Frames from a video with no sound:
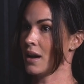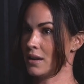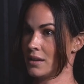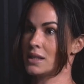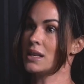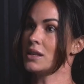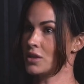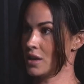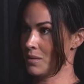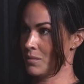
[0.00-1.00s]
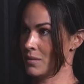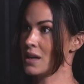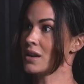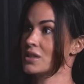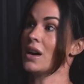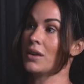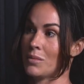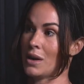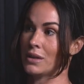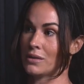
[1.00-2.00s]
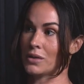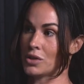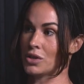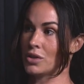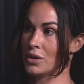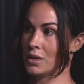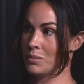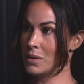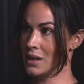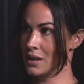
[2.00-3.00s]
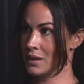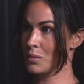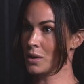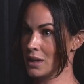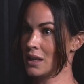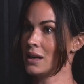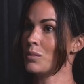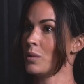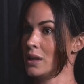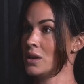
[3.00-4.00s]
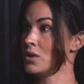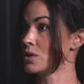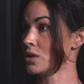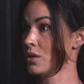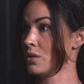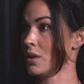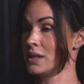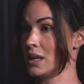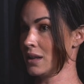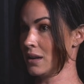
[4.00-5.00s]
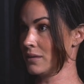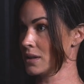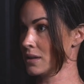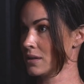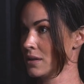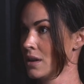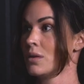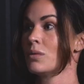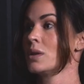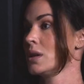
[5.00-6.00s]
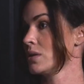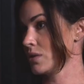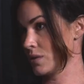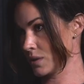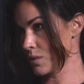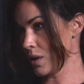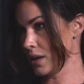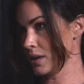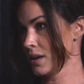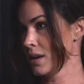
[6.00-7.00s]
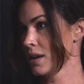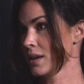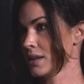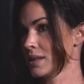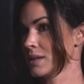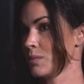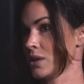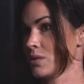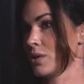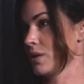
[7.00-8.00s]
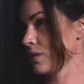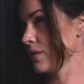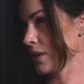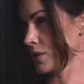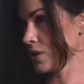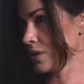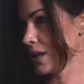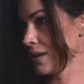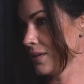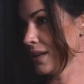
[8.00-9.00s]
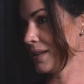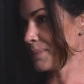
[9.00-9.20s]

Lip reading: And I'll teach them, here's how your pelvic floor should be working when you do a deadlift, when you do a squat, because it's much more functional that way.